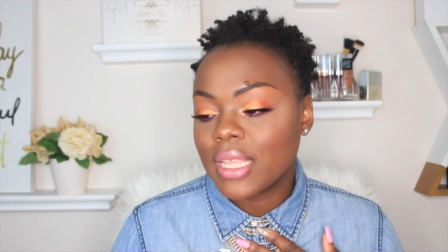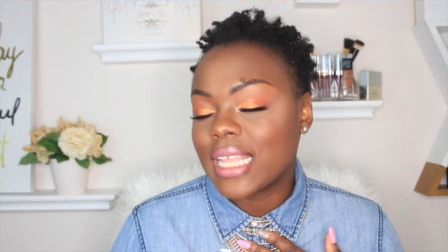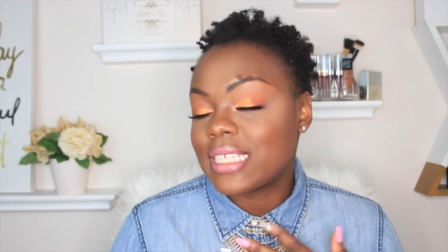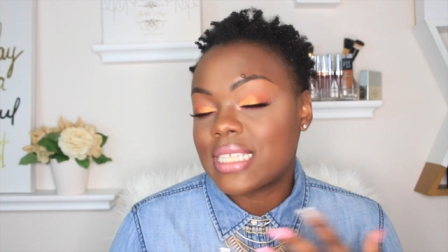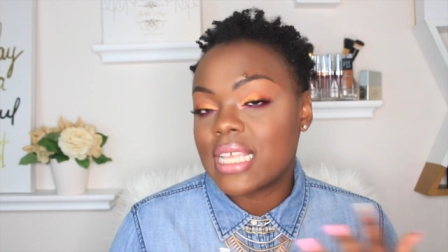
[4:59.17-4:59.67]

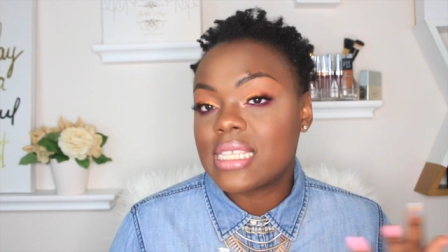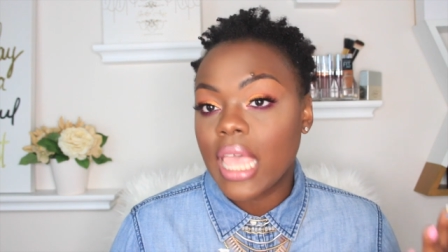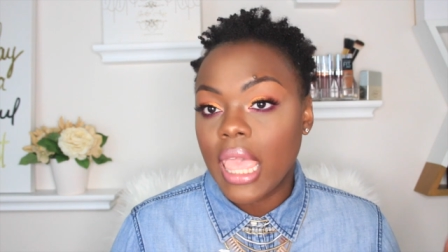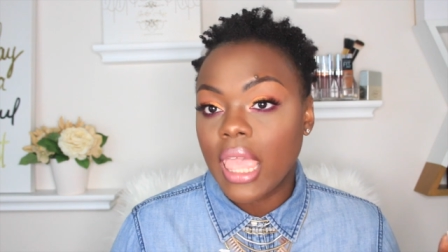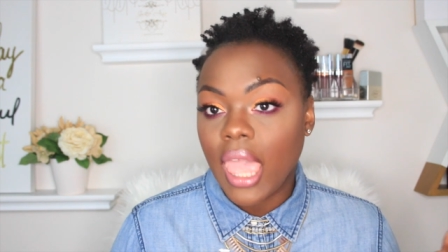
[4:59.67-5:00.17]
let's say,
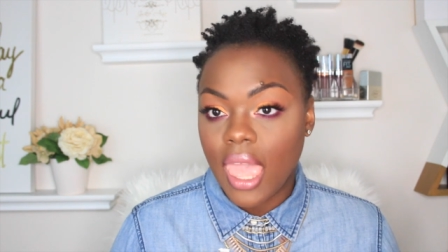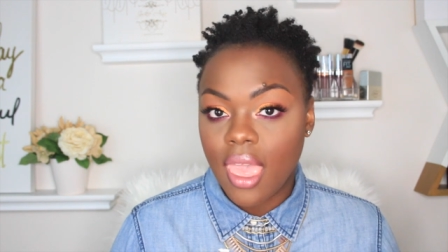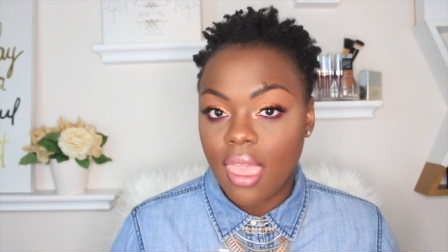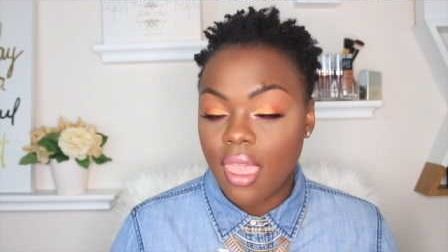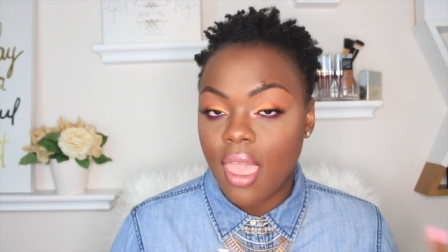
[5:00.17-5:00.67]
take
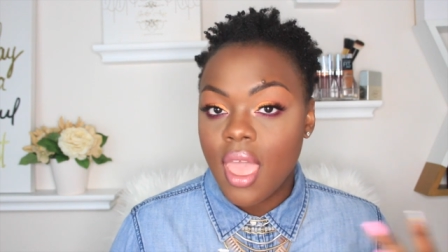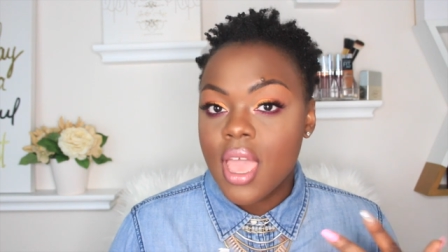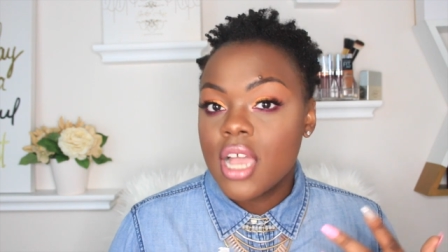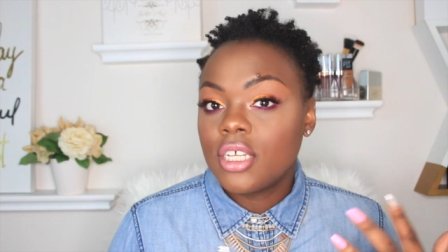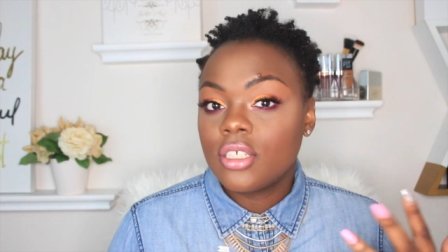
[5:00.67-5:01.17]
a
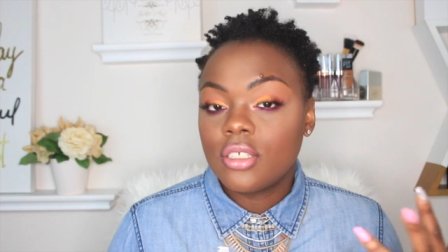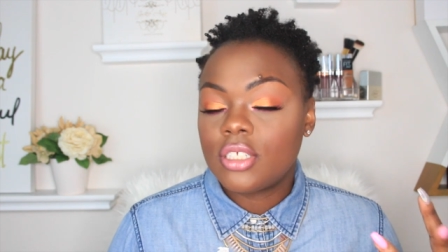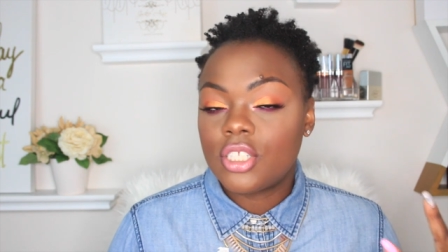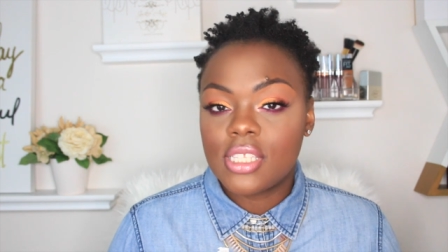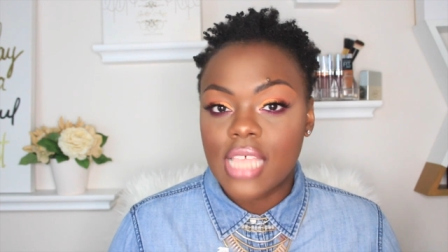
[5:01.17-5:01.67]

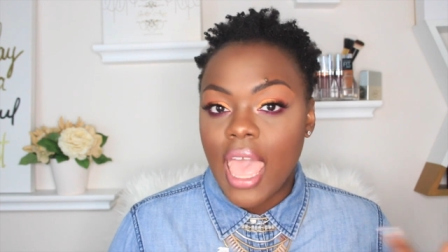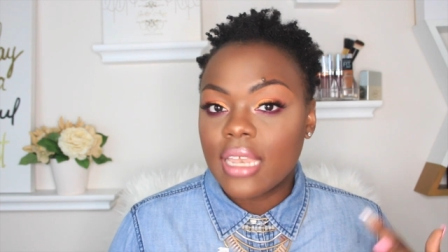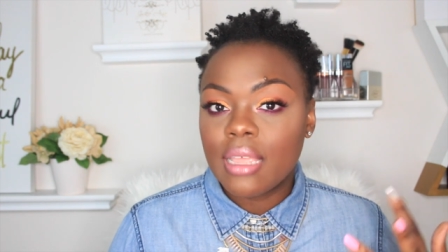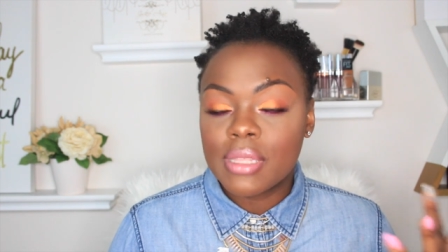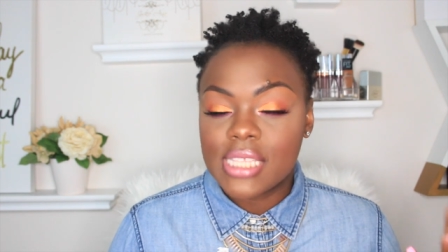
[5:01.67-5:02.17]

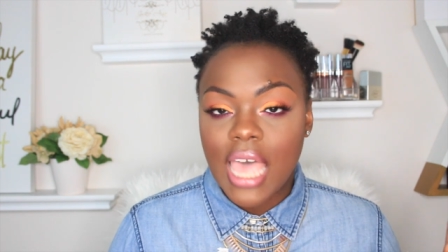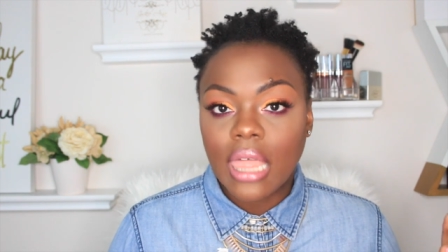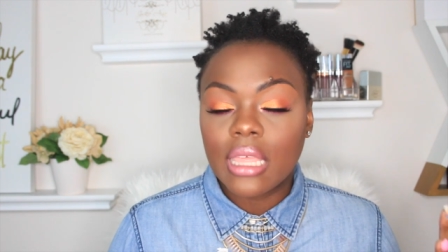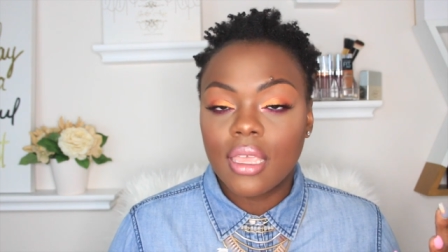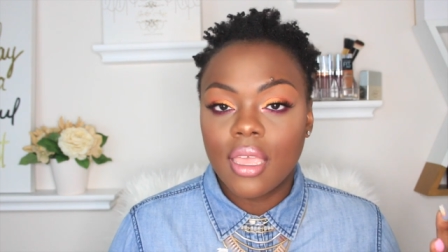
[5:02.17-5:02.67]
satiny
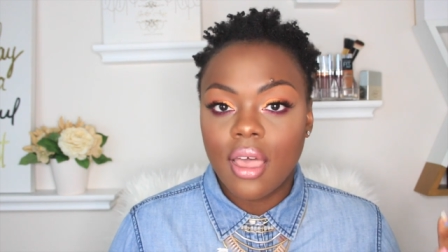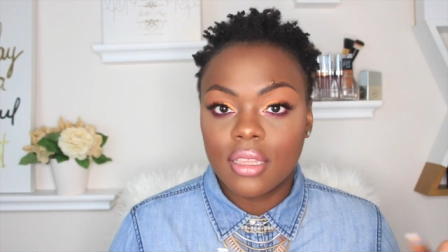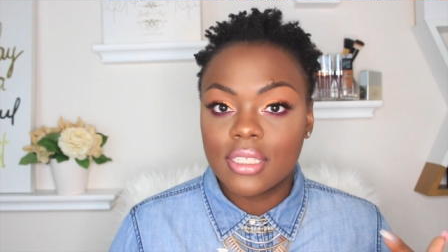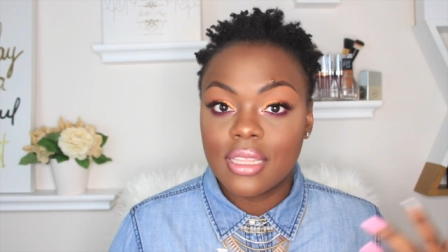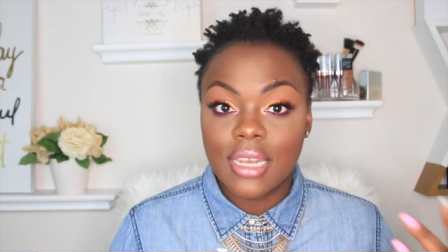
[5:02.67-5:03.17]
metallic-y
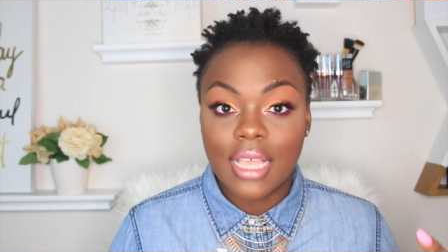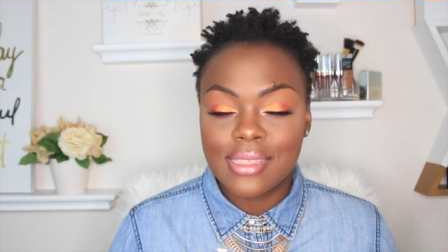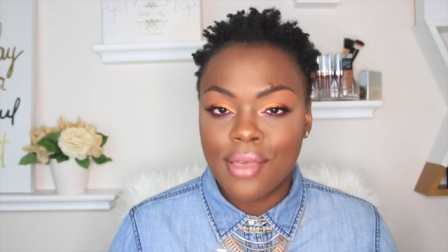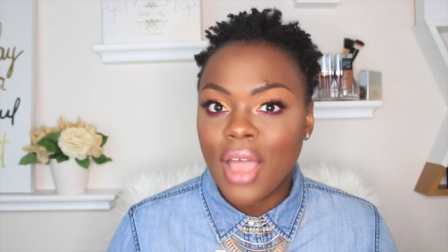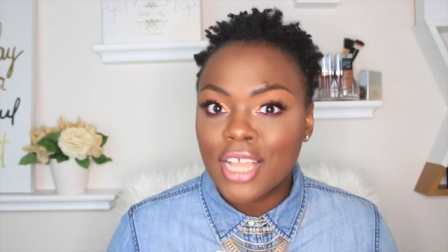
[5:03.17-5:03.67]
color to the
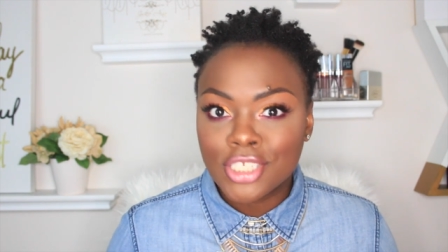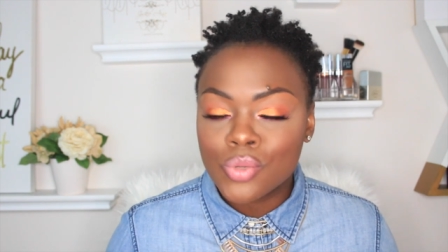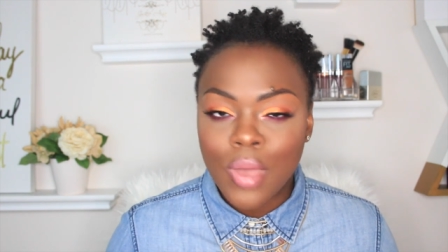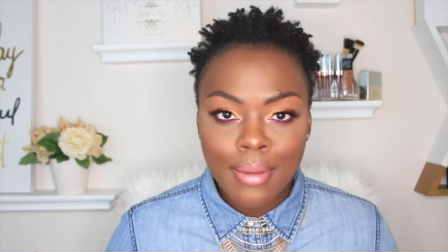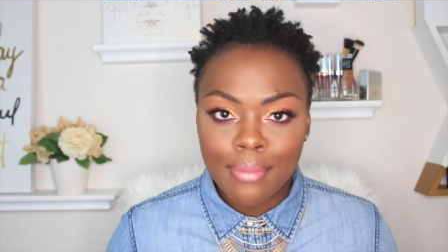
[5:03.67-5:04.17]
next level, I just wet